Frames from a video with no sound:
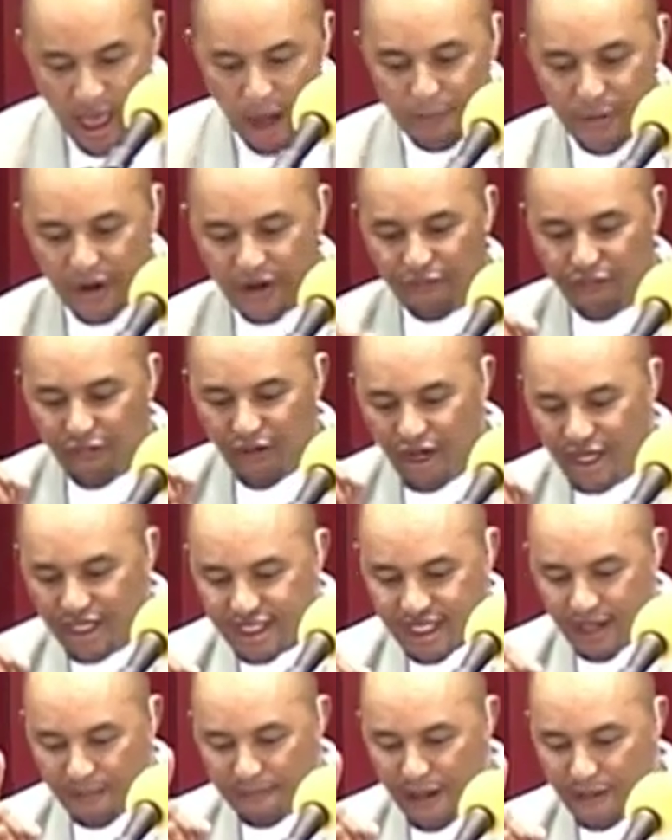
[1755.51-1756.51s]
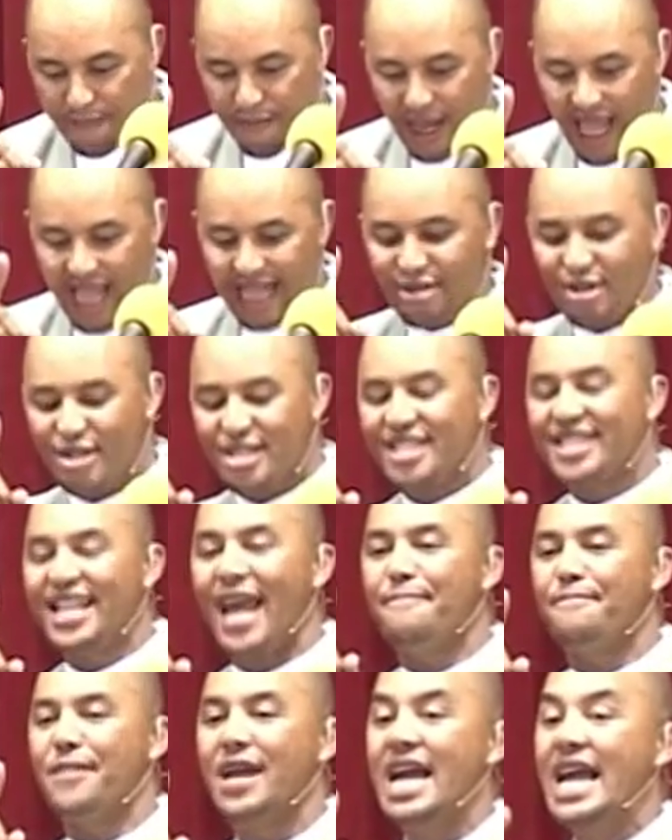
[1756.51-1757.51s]
but first the people had to
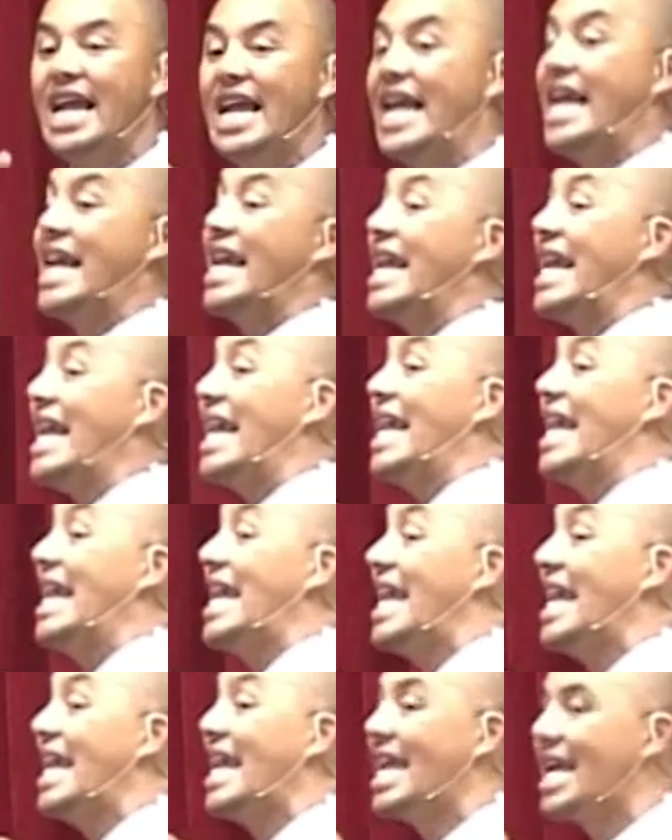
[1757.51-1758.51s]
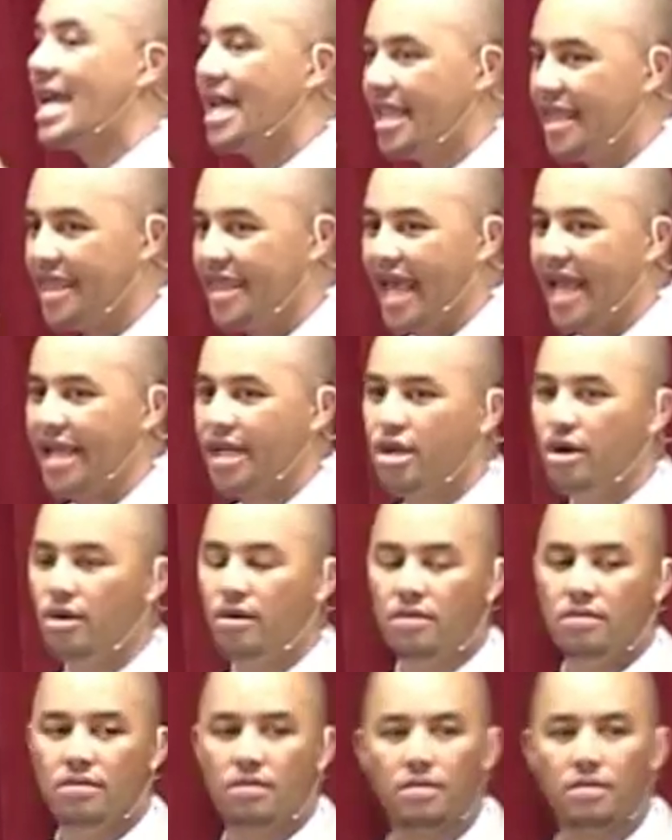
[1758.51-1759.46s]
step. Thank you.